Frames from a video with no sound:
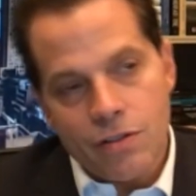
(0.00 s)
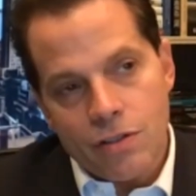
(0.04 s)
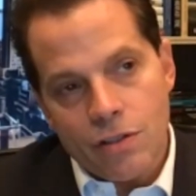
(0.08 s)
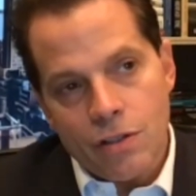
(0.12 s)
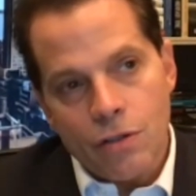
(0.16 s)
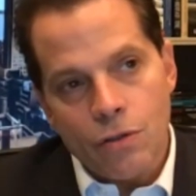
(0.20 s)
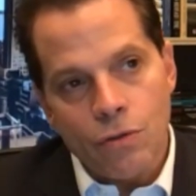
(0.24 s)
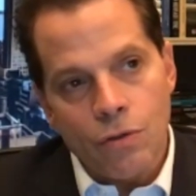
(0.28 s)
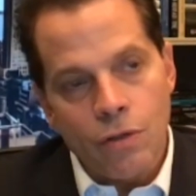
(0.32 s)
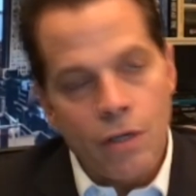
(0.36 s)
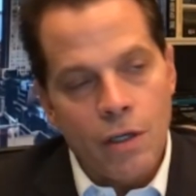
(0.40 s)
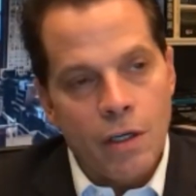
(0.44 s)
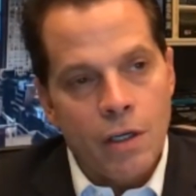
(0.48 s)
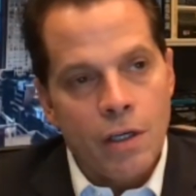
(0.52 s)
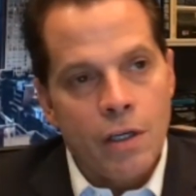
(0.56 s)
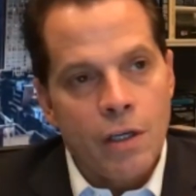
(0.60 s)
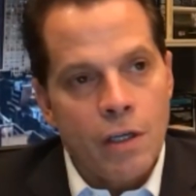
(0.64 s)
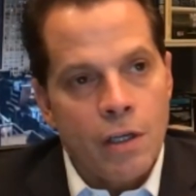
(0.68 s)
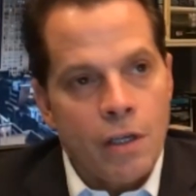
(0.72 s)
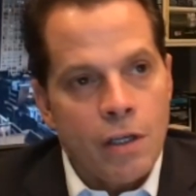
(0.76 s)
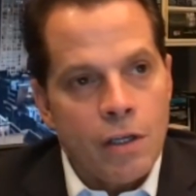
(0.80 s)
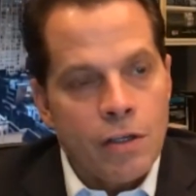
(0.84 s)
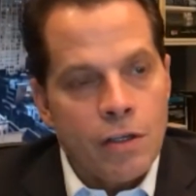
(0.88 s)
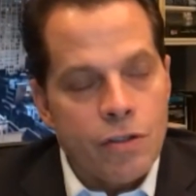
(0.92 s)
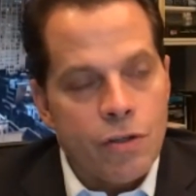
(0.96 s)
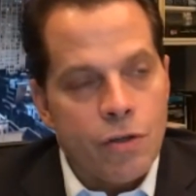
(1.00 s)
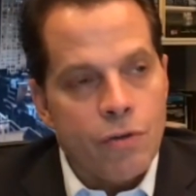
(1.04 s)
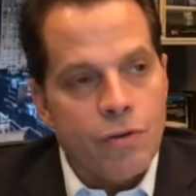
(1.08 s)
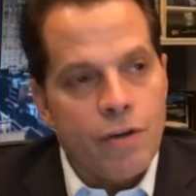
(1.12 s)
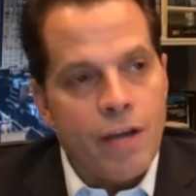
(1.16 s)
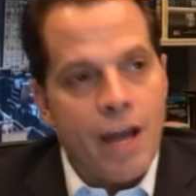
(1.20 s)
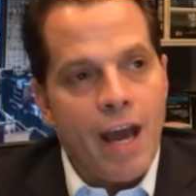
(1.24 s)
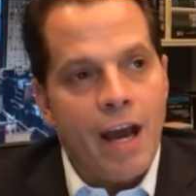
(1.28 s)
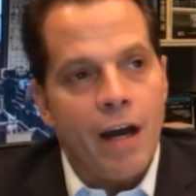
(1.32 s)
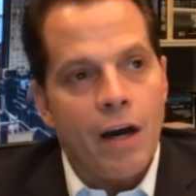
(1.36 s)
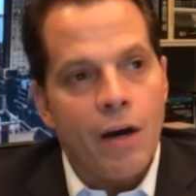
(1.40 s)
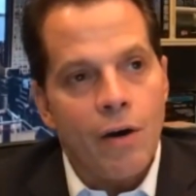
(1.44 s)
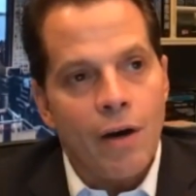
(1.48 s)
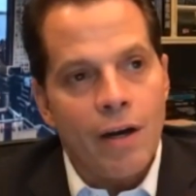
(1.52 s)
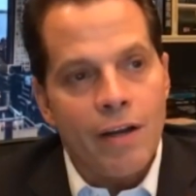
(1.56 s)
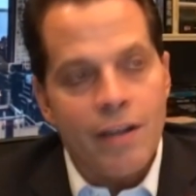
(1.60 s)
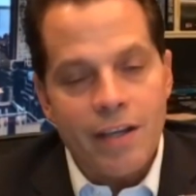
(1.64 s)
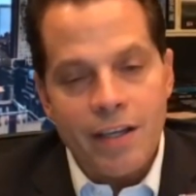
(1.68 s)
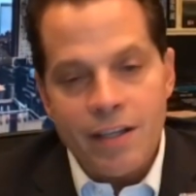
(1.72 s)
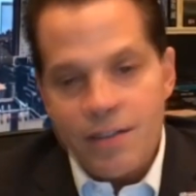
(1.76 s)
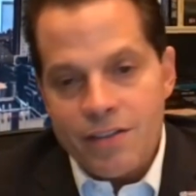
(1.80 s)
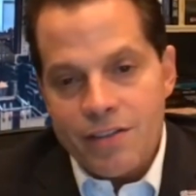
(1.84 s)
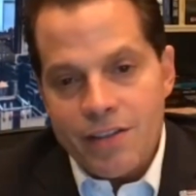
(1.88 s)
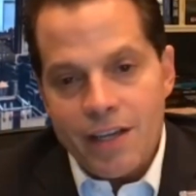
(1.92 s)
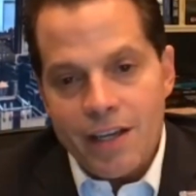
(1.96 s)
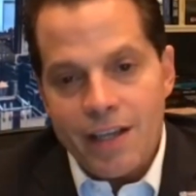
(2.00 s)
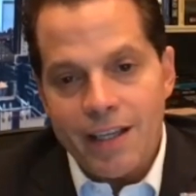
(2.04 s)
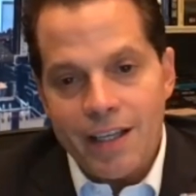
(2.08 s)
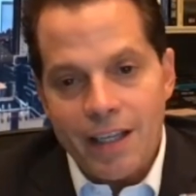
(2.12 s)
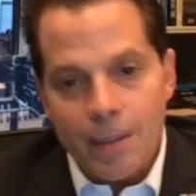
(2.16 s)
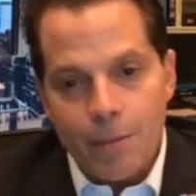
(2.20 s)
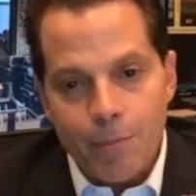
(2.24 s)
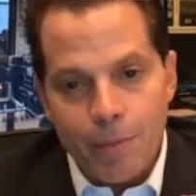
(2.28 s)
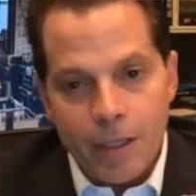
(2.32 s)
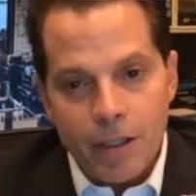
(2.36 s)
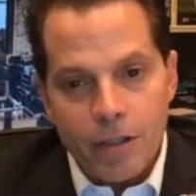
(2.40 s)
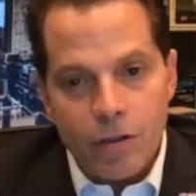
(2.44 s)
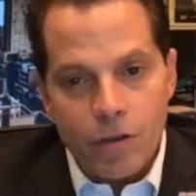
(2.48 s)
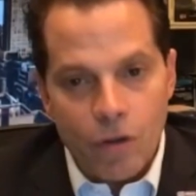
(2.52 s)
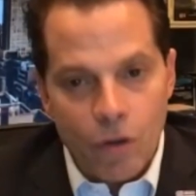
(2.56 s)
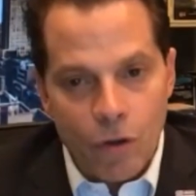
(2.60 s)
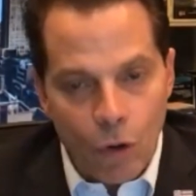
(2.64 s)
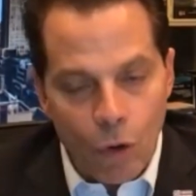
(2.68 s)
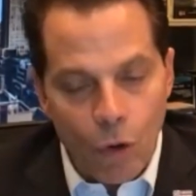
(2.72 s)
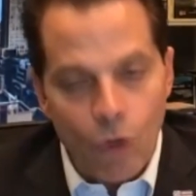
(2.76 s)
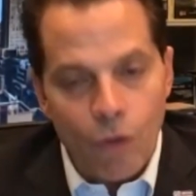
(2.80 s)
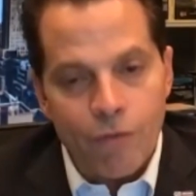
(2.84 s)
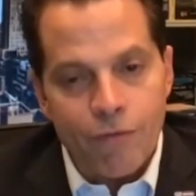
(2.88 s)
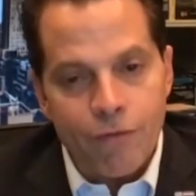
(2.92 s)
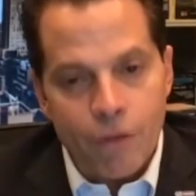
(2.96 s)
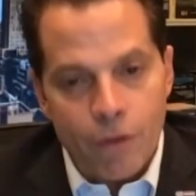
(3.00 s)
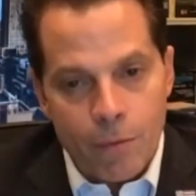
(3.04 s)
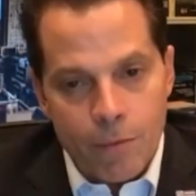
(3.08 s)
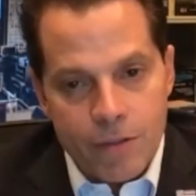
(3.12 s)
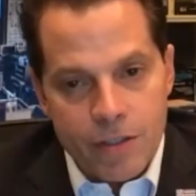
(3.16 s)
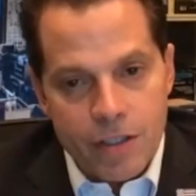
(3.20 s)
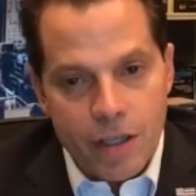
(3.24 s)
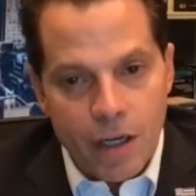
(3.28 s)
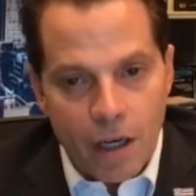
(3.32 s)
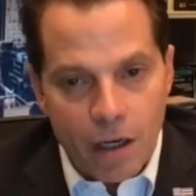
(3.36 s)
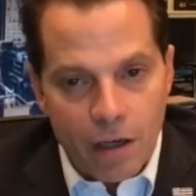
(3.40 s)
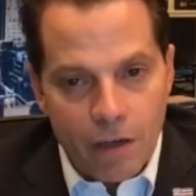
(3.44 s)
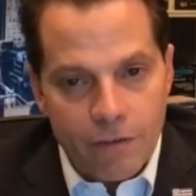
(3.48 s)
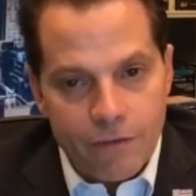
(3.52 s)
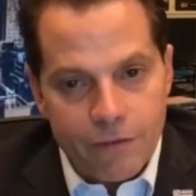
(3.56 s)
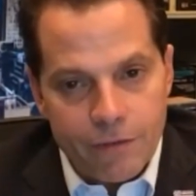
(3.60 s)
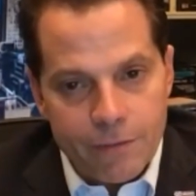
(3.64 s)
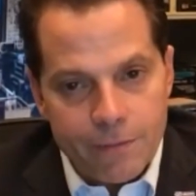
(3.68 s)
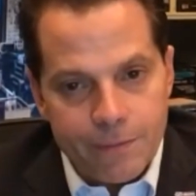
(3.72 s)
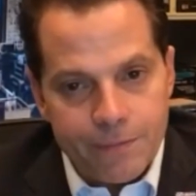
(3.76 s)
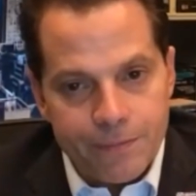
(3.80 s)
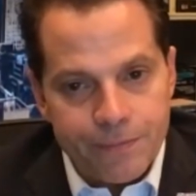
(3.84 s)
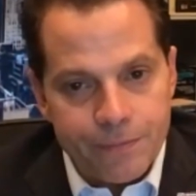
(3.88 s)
So now I think he's digging a bigger hole for himself.